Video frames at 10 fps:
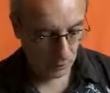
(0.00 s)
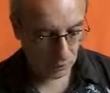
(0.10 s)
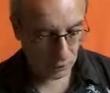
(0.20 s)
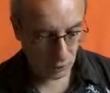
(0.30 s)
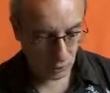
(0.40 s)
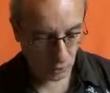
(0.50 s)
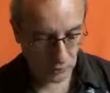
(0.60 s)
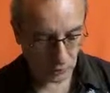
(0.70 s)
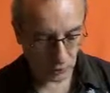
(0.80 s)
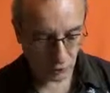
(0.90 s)
we're
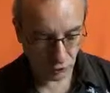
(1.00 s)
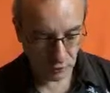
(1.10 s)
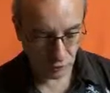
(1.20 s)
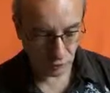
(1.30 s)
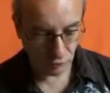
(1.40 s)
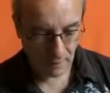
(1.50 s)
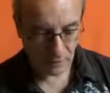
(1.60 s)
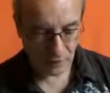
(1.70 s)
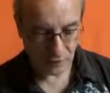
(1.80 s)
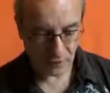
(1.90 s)
told that you treat your
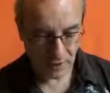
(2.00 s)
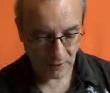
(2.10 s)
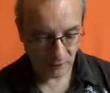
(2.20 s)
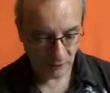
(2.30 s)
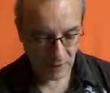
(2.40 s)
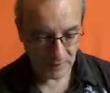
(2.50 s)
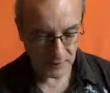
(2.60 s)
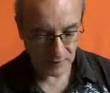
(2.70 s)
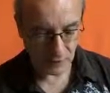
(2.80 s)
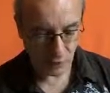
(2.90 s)
relatives and
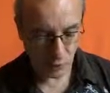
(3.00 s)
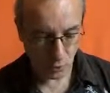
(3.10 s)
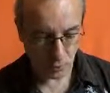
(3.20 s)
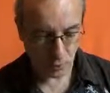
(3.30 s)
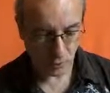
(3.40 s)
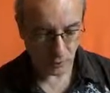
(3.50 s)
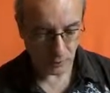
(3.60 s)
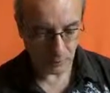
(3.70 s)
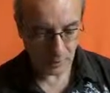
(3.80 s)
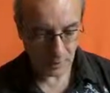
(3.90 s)
friends as co
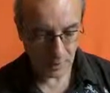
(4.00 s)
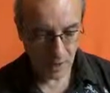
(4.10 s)
pilgrims